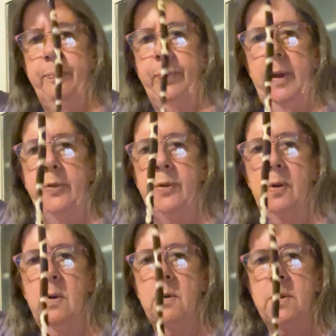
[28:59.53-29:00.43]
Gets her
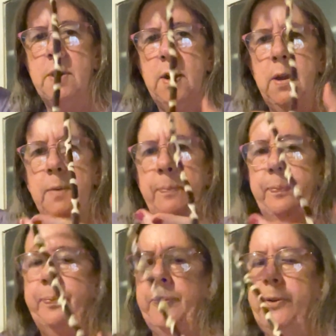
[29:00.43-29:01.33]
going tight.
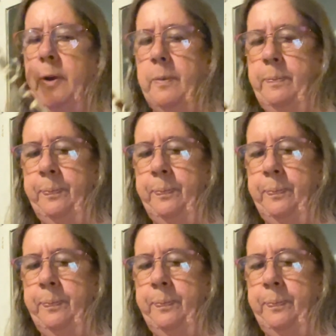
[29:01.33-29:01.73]
So